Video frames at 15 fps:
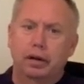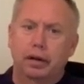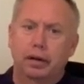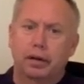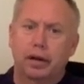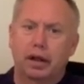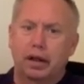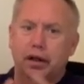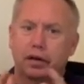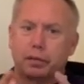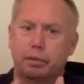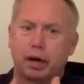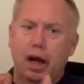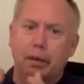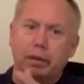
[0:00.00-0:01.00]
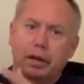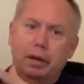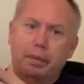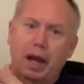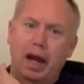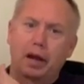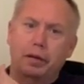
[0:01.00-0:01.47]
thinking it's probably
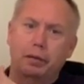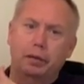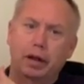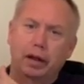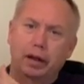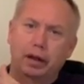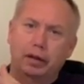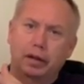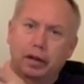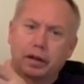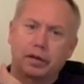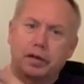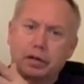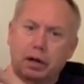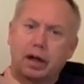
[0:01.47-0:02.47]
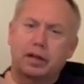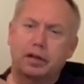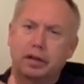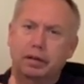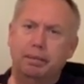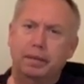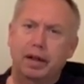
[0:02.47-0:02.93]
a pathway to
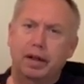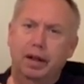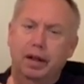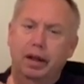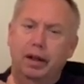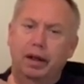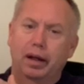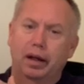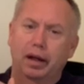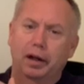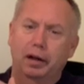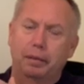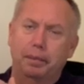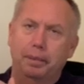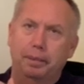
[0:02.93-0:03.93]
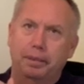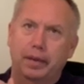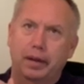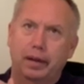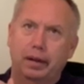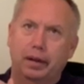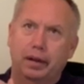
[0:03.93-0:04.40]
destruction,
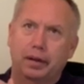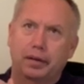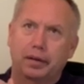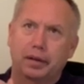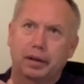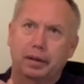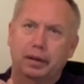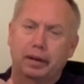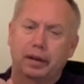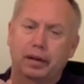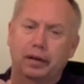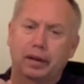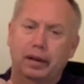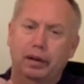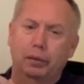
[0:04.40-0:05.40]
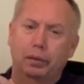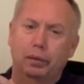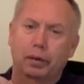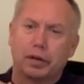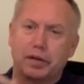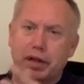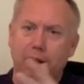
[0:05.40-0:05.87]
because
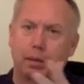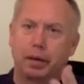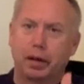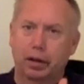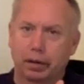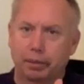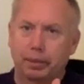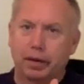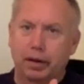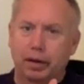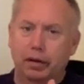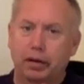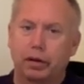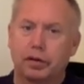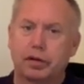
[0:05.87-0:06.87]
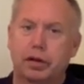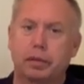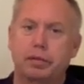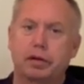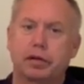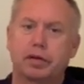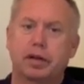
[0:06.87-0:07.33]
we're set apart.
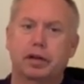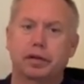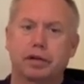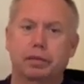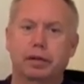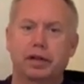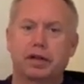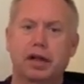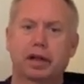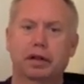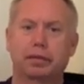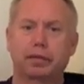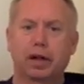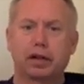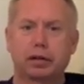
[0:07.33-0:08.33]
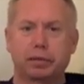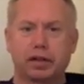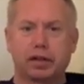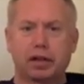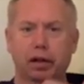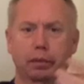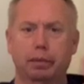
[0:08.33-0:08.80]
Scripture says to be sanctified, to be
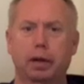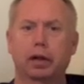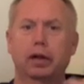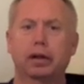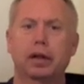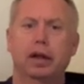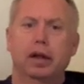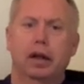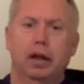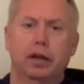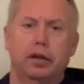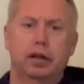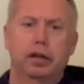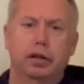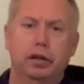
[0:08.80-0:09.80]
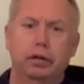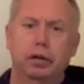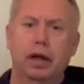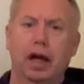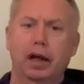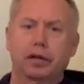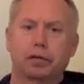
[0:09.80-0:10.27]
set apart, to
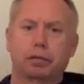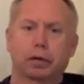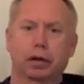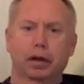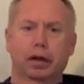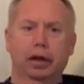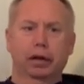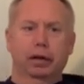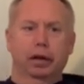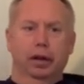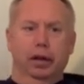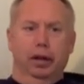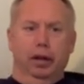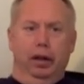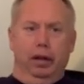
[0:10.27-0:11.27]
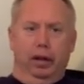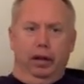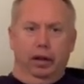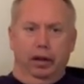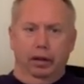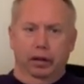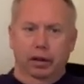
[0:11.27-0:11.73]
do God's work,
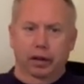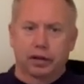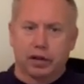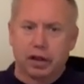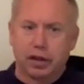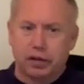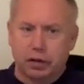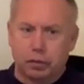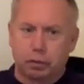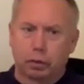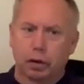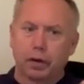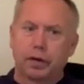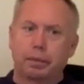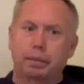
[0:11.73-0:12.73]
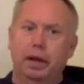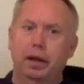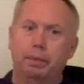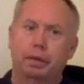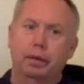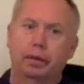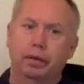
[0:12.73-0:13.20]
and Jesus warned the
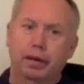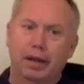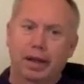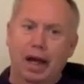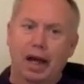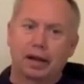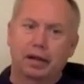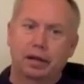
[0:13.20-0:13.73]
people not